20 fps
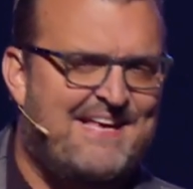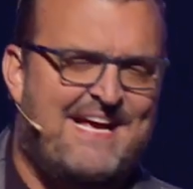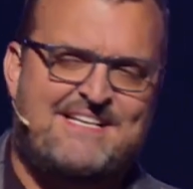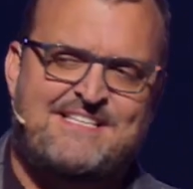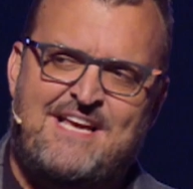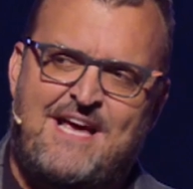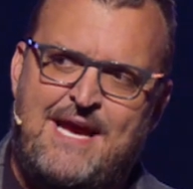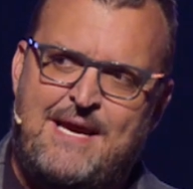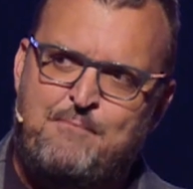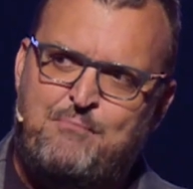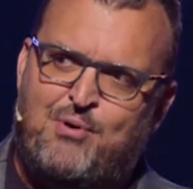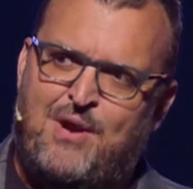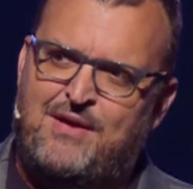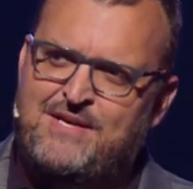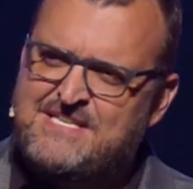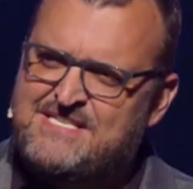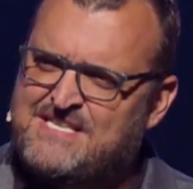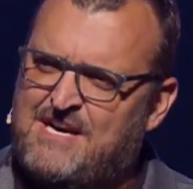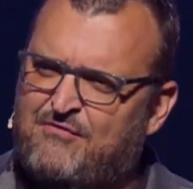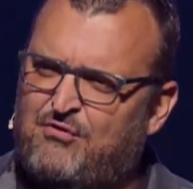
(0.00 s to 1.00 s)
that time,
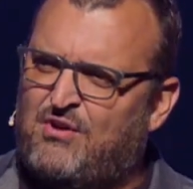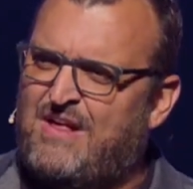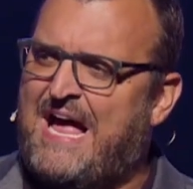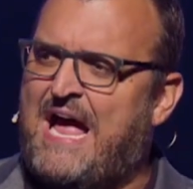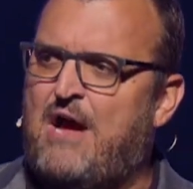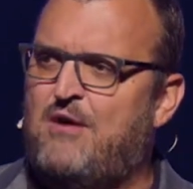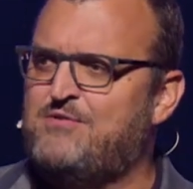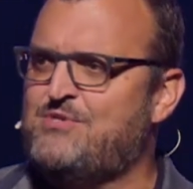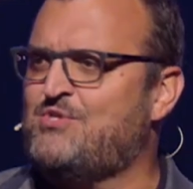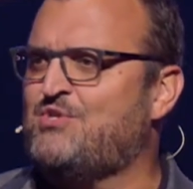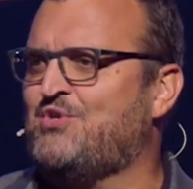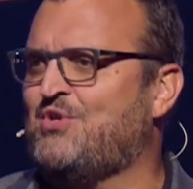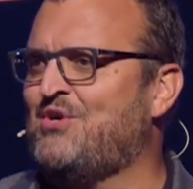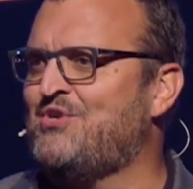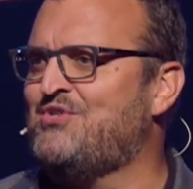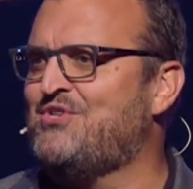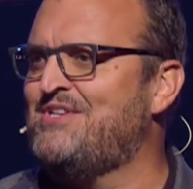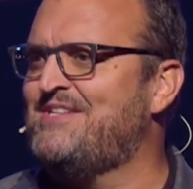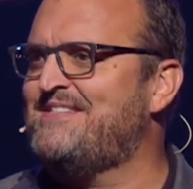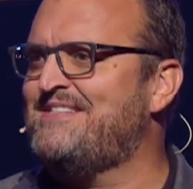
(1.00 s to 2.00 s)
probably several house
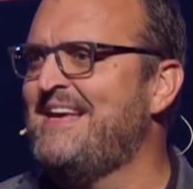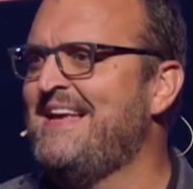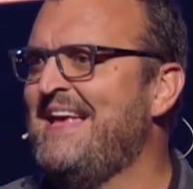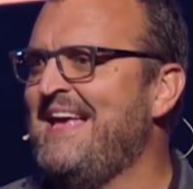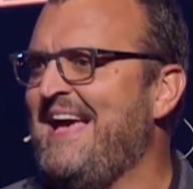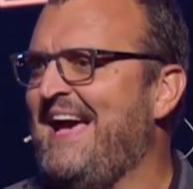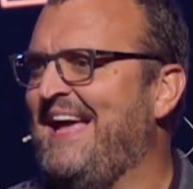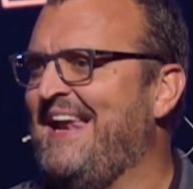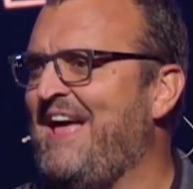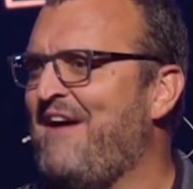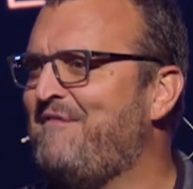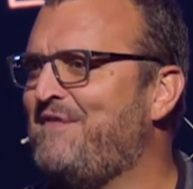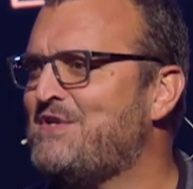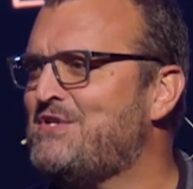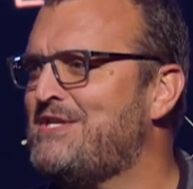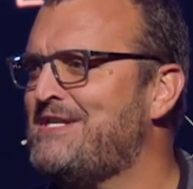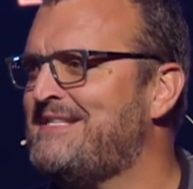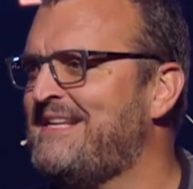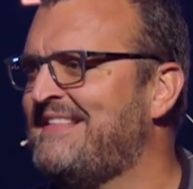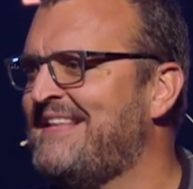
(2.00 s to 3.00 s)
churches in
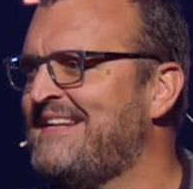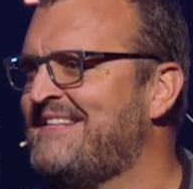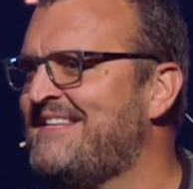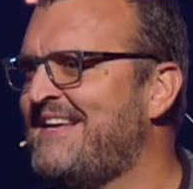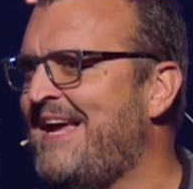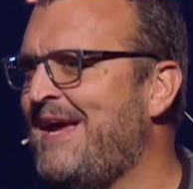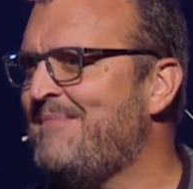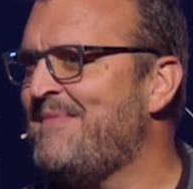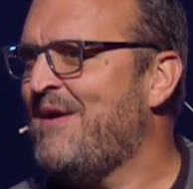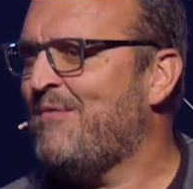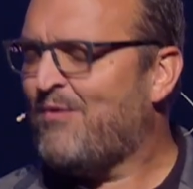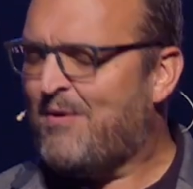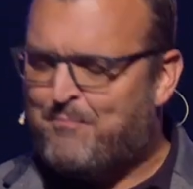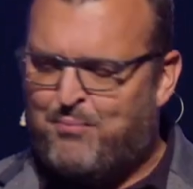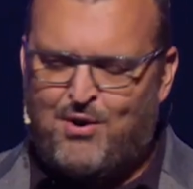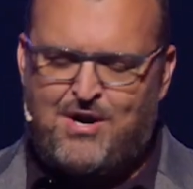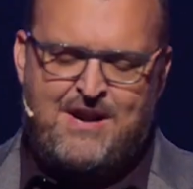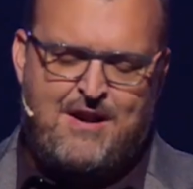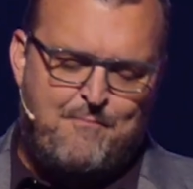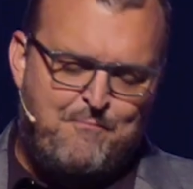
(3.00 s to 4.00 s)
Ephesus at that time that were
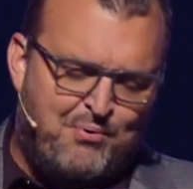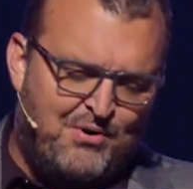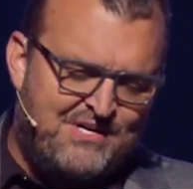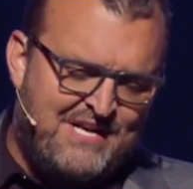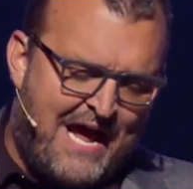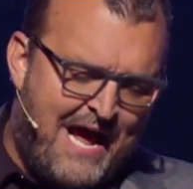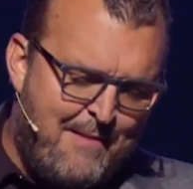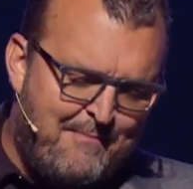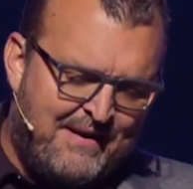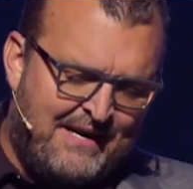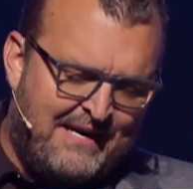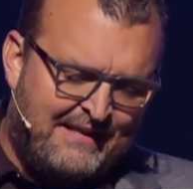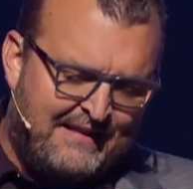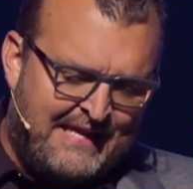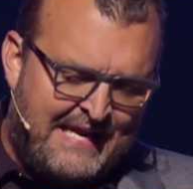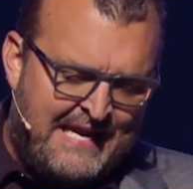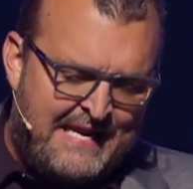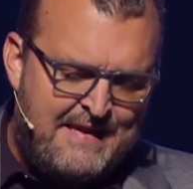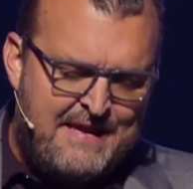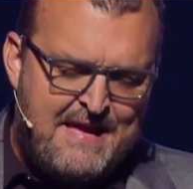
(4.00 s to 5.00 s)
pre-
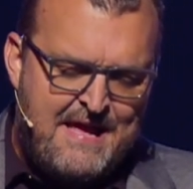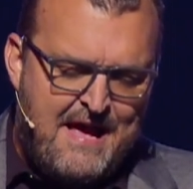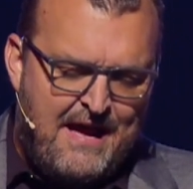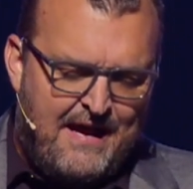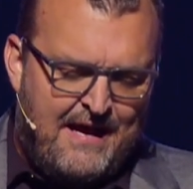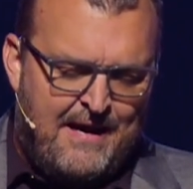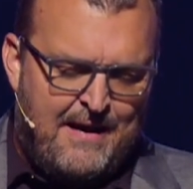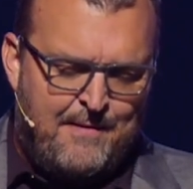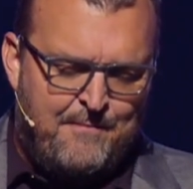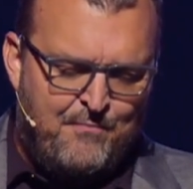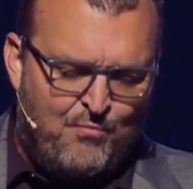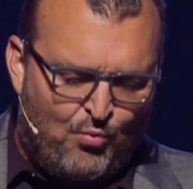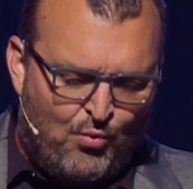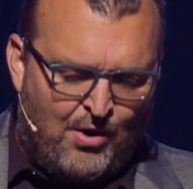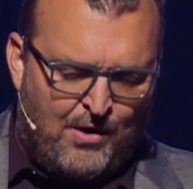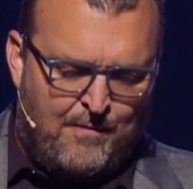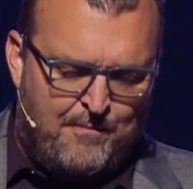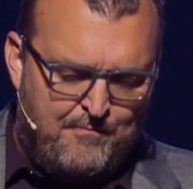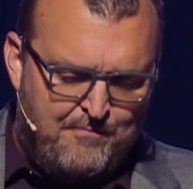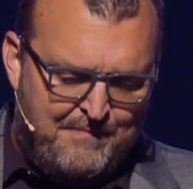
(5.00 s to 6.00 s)
predominantly, um,
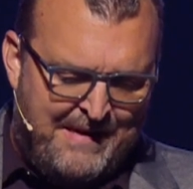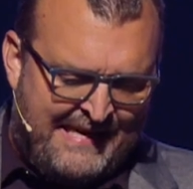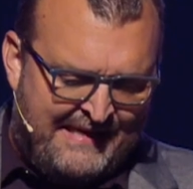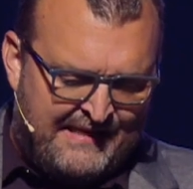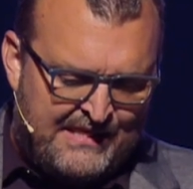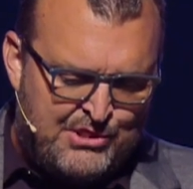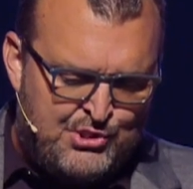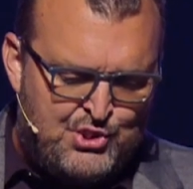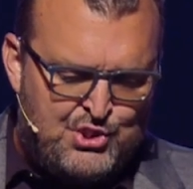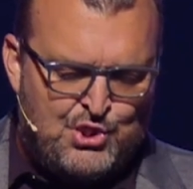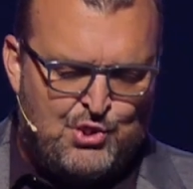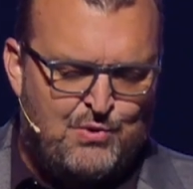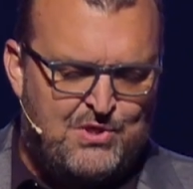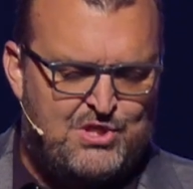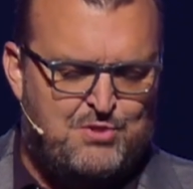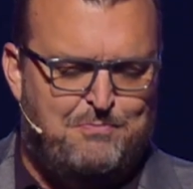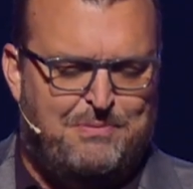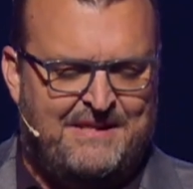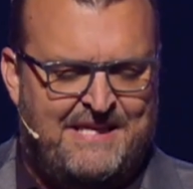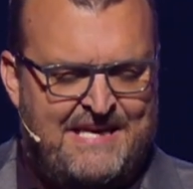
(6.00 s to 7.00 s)
were mainly
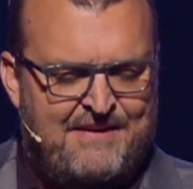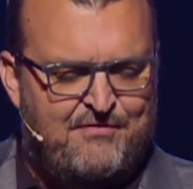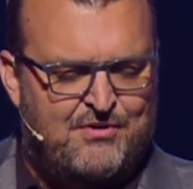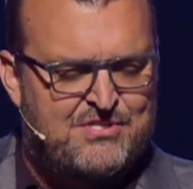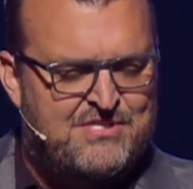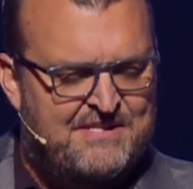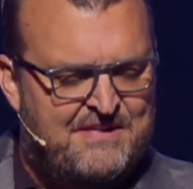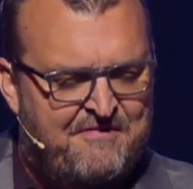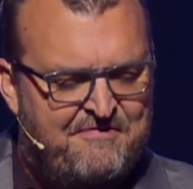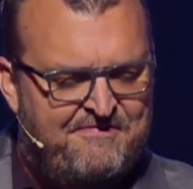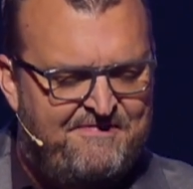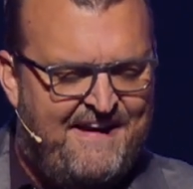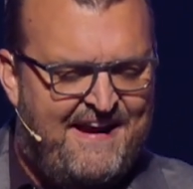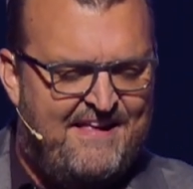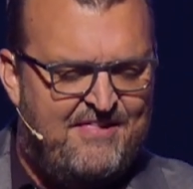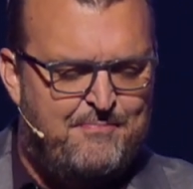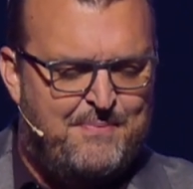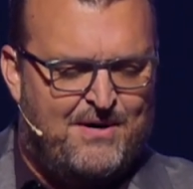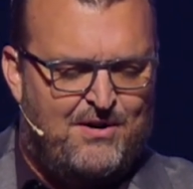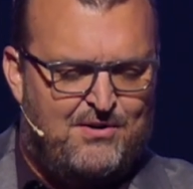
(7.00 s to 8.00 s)
Jewish believers in the
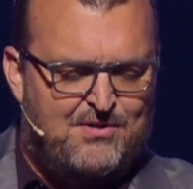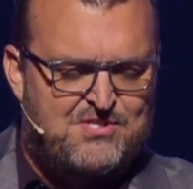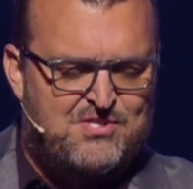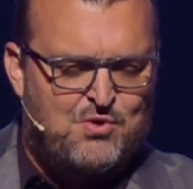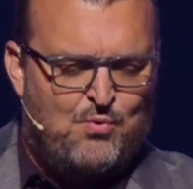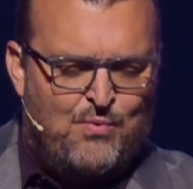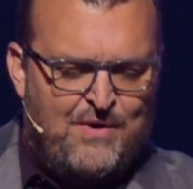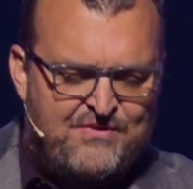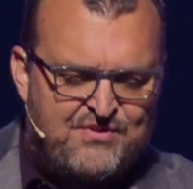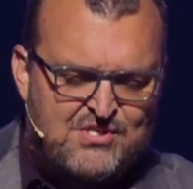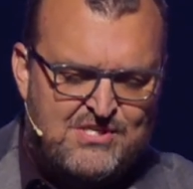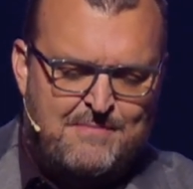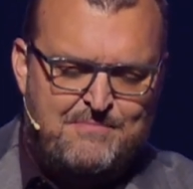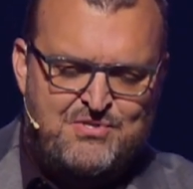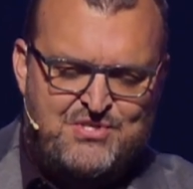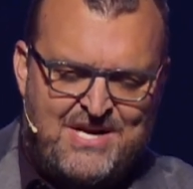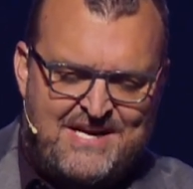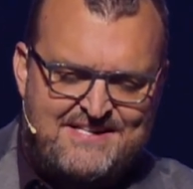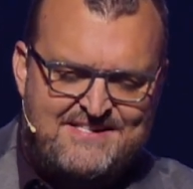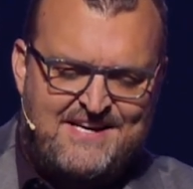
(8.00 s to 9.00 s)
faith, but also with some
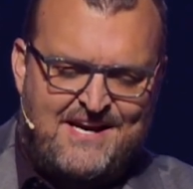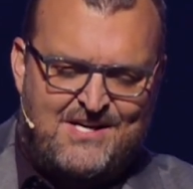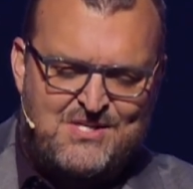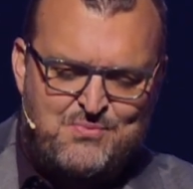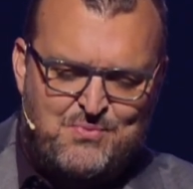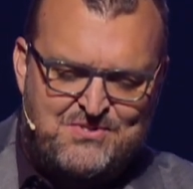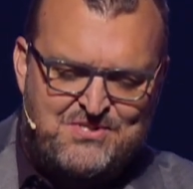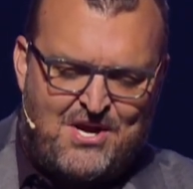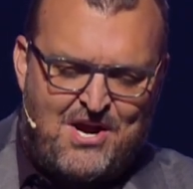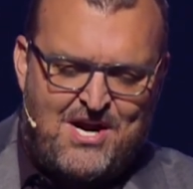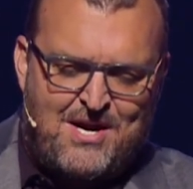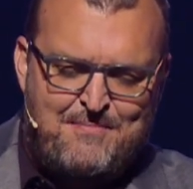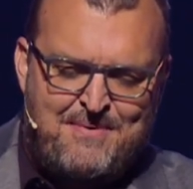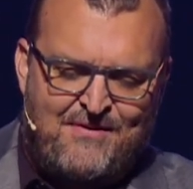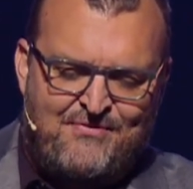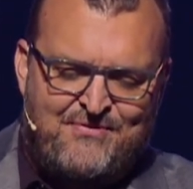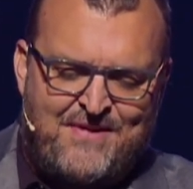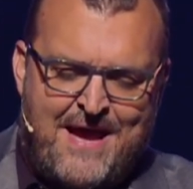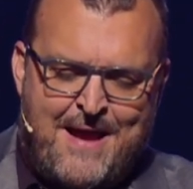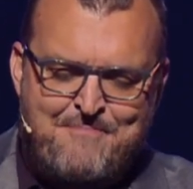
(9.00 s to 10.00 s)
Gentiles. We'll talk
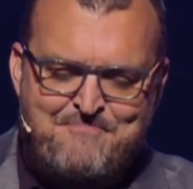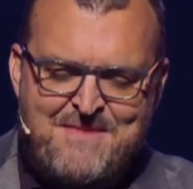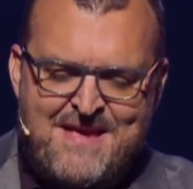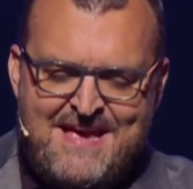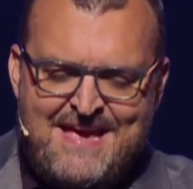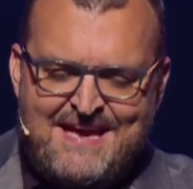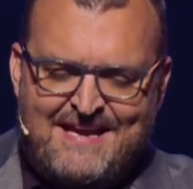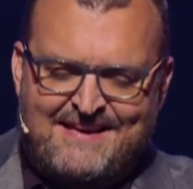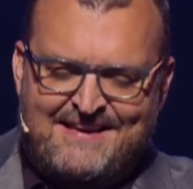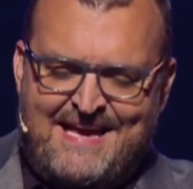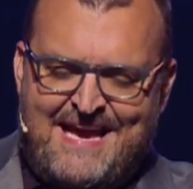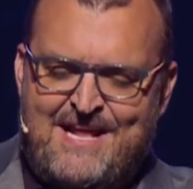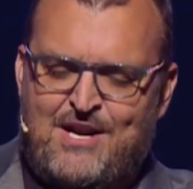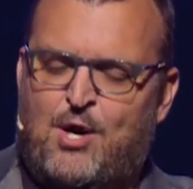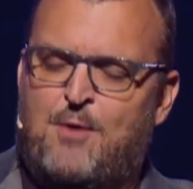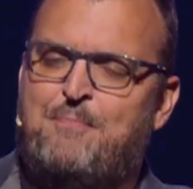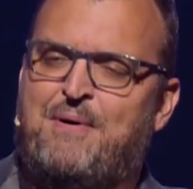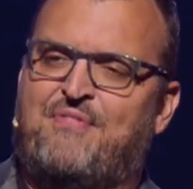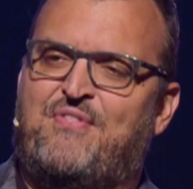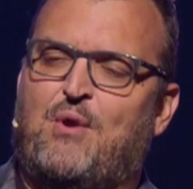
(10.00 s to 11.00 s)
about that
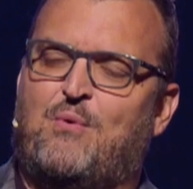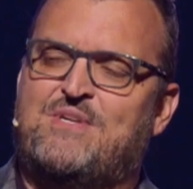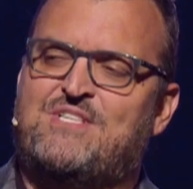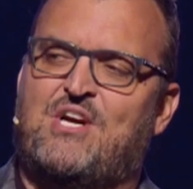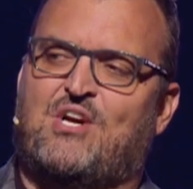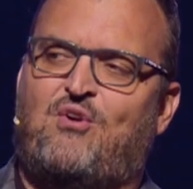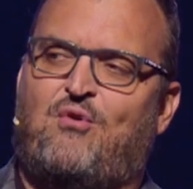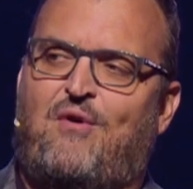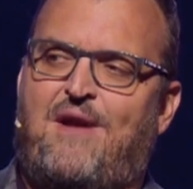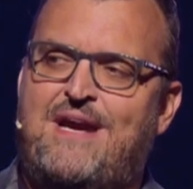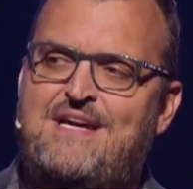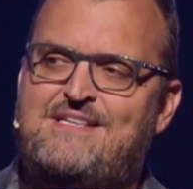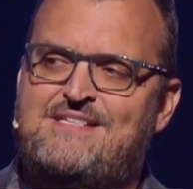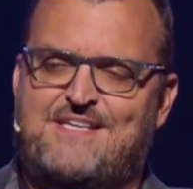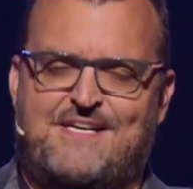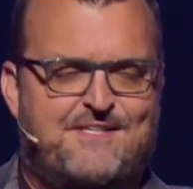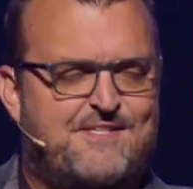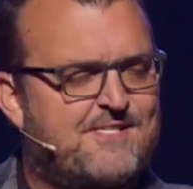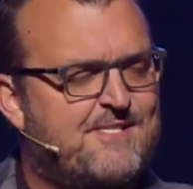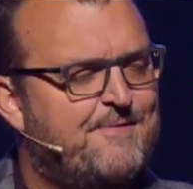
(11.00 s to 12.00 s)
later. But there was a
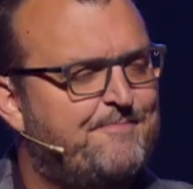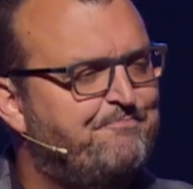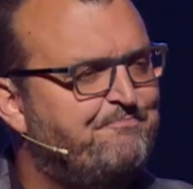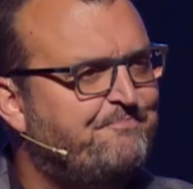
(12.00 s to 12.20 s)
crisis